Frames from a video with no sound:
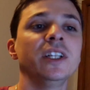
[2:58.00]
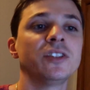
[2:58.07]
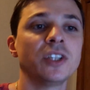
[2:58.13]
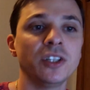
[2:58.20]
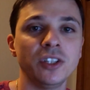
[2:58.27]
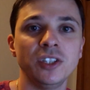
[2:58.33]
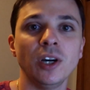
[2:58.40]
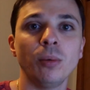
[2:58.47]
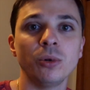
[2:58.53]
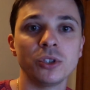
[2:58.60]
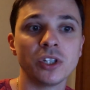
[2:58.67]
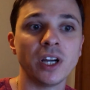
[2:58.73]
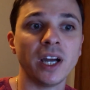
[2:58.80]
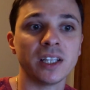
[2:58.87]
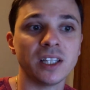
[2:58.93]
it's going to double
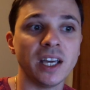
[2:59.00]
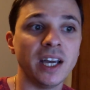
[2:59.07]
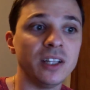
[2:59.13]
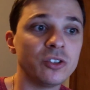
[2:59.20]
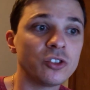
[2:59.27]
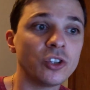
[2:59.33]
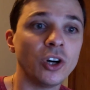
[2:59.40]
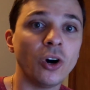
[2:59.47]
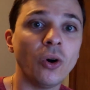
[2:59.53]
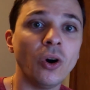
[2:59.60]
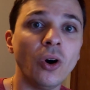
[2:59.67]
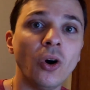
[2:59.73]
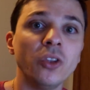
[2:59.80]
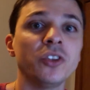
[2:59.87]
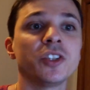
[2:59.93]
track that. So
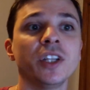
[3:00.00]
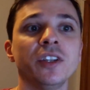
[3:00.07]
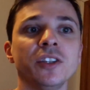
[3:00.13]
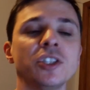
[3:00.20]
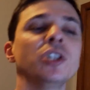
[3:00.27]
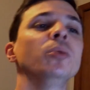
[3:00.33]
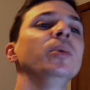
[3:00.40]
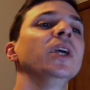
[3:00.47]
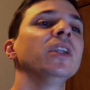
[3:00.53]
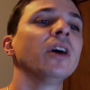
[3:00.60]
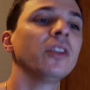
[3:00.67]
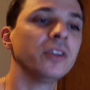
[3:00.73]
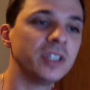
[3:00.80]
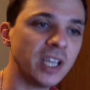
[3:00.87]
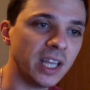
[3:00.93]
all of a sudden there's going to be
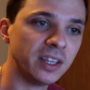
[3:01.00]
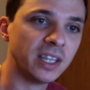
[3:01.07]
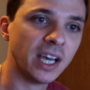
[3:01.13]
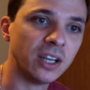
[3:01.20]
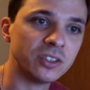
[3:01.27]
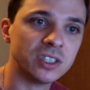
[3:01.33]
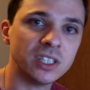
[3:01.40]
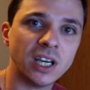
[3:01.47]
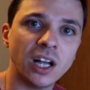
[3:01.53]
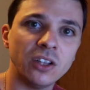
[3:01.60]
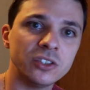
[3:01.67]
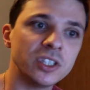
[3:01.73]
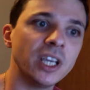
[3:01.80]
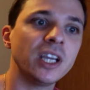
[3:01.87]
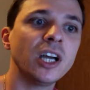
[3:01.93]
another
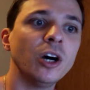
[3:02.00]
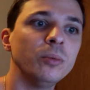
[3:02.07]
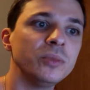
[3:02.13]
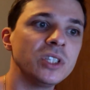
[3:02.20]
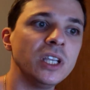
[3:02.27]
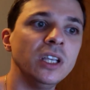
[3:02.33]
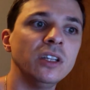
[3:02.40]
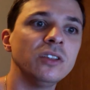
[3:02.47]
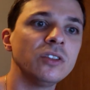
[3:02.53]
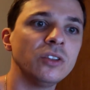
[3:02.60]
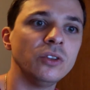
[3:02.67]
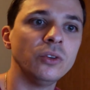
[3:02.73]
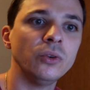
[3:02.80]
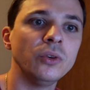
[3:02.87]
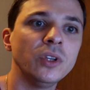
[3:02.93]
$10,000 that comes
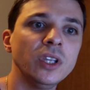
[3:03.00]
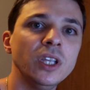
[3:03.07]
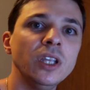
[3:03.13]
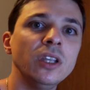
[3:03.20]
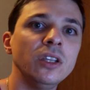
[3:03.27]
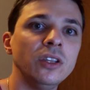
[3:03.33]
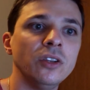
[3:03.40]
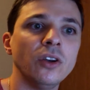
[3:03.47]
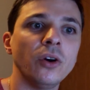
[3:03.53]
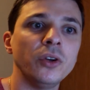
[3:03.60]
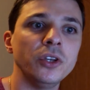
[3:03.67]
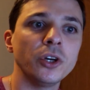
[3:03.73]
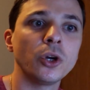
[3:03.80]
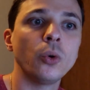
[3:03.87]
into your